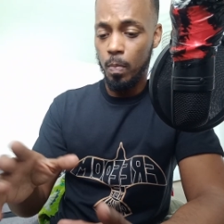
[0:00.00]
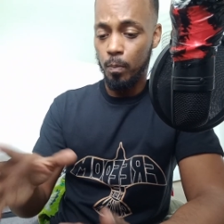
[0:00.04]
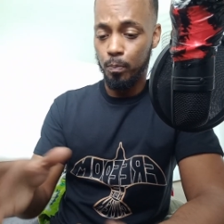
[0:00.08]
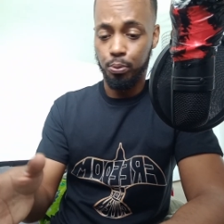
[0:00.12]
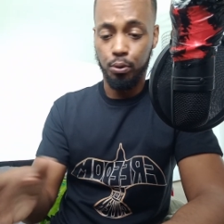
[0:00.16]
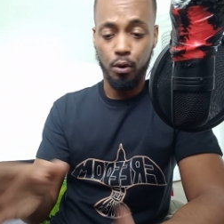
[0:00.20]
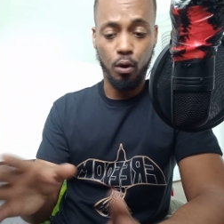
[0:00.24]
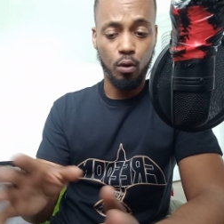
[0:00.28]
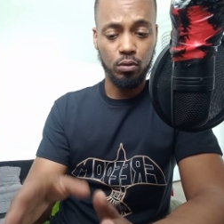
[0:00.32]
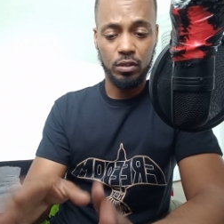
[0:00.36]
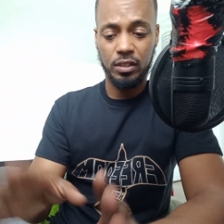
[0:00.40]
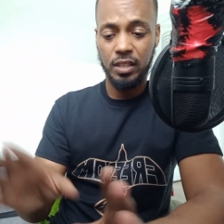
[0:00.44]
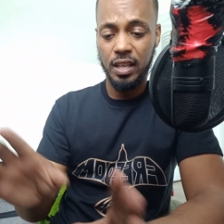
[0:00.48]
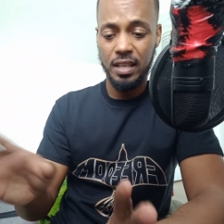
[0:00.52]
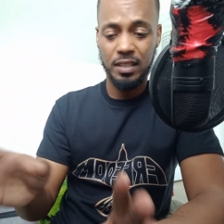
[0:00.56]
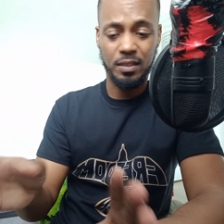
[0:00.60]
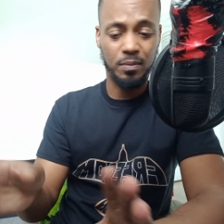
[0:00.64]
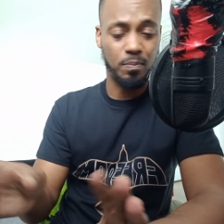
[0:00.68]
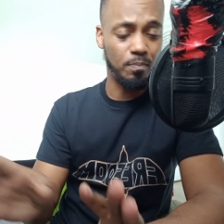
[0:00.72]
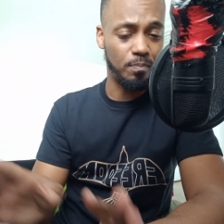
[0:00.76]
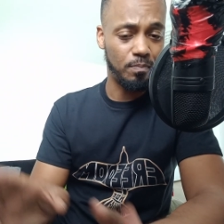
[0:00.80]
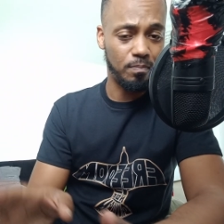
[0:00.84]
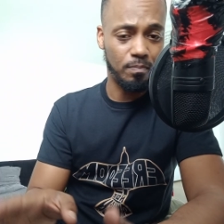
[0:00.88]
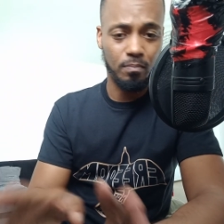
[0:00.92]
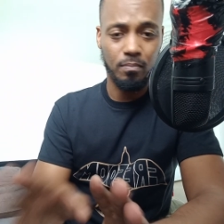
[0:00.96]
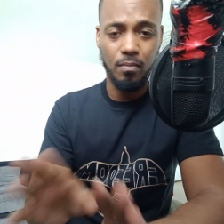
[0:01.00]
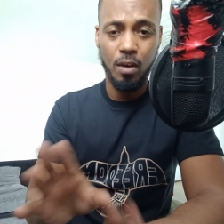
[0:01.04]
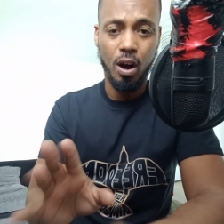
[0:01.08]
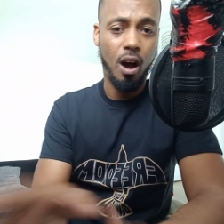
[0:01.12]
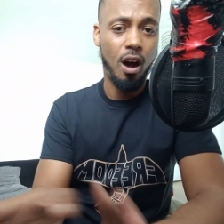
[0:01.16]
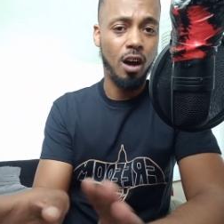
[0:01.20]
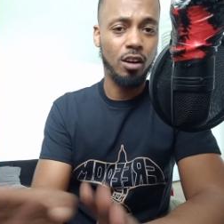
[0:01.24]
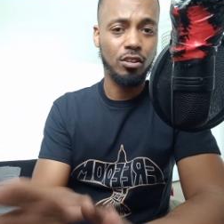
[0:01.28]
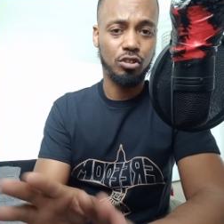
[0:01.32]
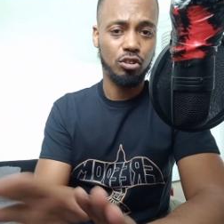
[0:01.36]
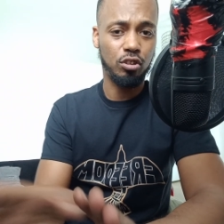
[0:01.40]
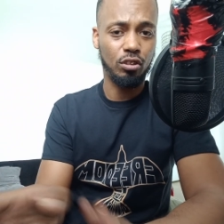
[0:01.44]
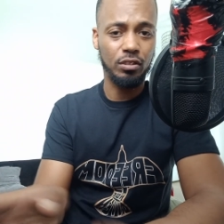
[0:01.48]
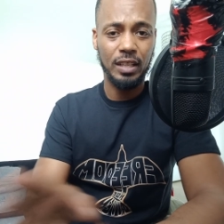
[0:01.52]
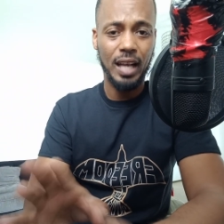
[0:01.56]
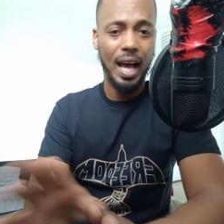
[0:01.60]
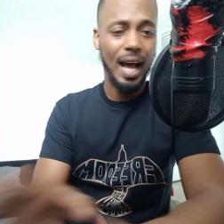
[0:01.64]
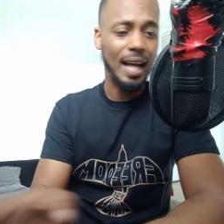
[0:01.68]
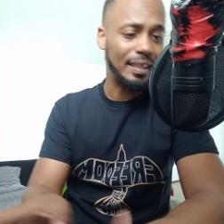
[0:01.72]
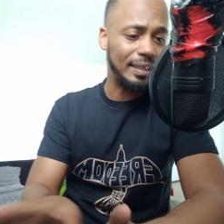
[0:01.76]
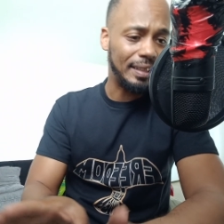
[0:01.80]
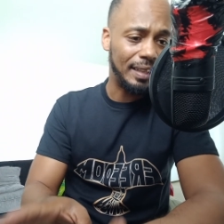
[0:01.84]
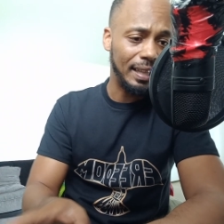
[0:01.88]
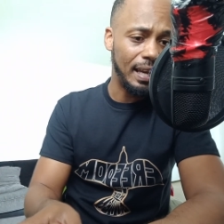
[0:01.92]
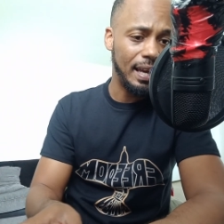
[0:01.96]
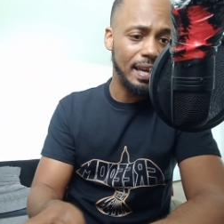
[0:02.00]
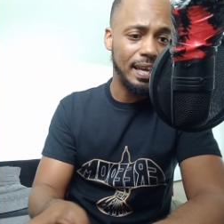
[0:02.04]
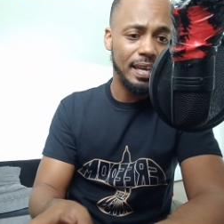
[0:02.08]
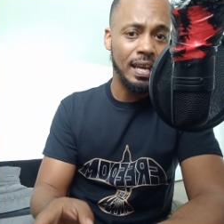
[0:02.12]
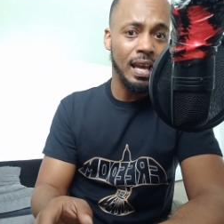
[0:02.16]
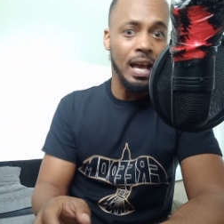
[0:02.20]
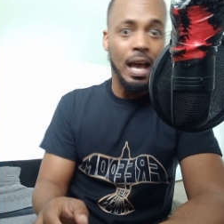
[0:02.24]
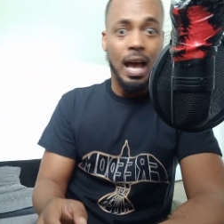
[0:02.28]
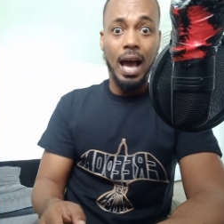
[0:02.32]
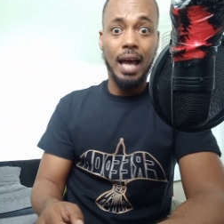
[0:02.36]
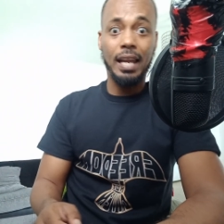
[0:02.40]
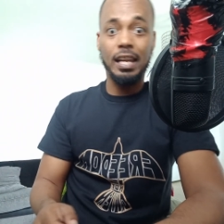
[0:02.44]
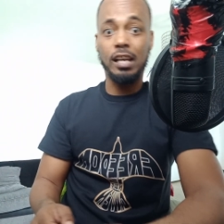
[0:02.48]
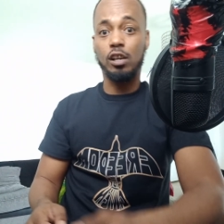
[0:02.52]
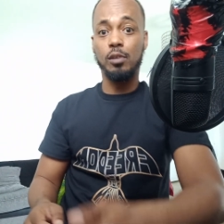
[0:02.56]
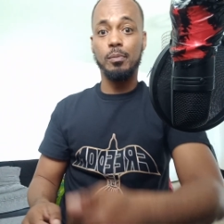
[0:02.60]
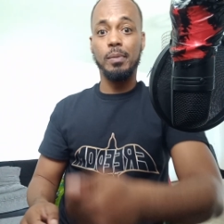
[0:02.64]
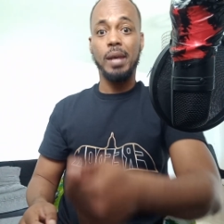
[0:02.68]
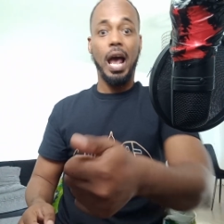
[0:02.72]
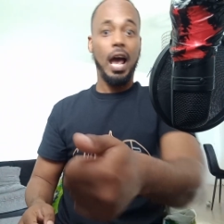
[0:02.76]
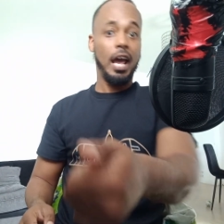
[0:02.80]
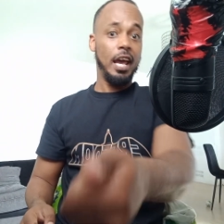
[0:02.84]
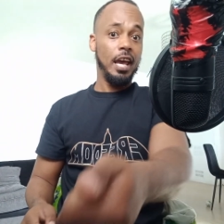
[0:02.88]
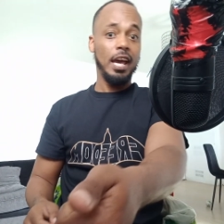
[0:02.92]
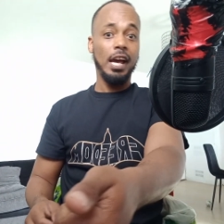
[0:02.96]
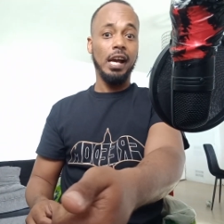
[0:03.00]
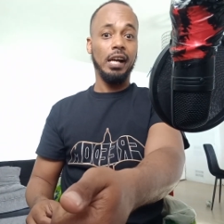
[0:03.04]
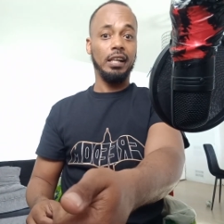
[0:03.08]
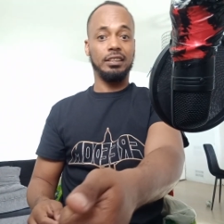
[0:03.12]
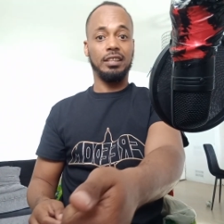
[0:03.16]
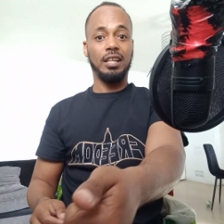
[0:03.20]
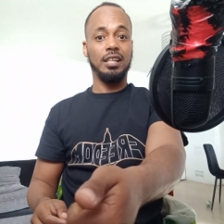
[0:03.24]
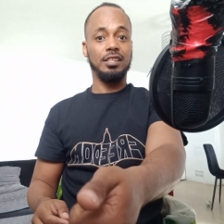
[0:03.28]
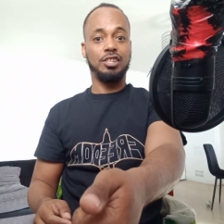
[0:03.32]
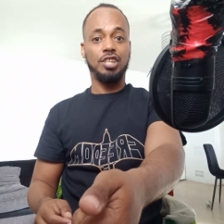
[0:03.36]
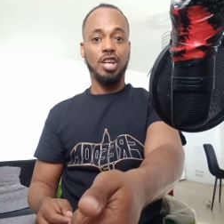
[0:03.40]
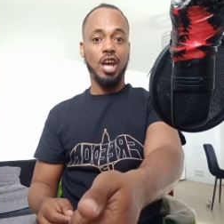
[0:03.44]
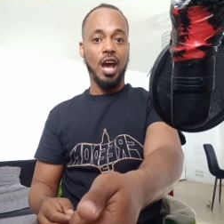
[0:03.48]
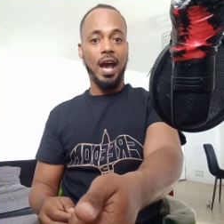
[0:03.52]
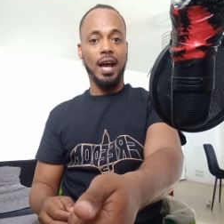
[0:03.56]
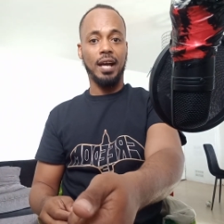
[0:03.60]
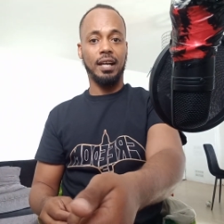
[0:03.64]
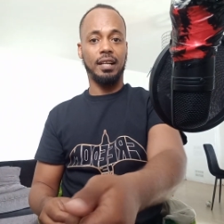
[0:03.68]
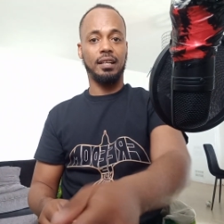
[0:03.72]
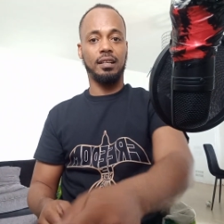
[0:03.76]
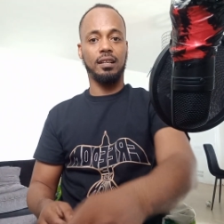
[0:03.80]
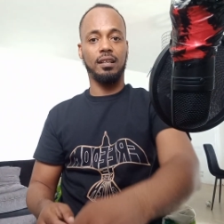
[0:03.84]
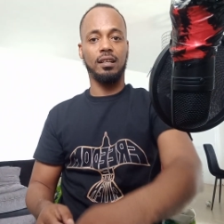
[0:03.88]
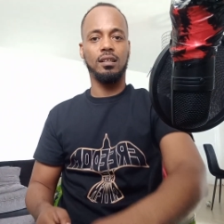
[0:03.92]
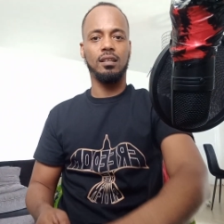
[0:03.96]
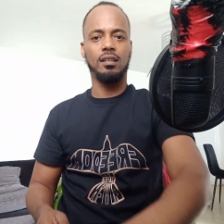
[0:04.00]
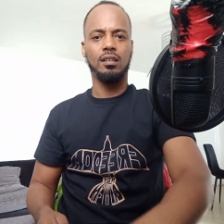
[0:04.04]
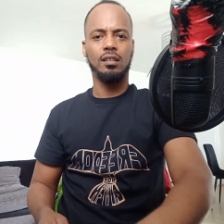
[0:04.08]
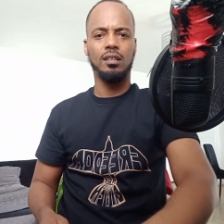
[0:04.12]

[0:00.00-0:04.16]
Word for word: protest, march on that day, and they're going to be like, here's a check.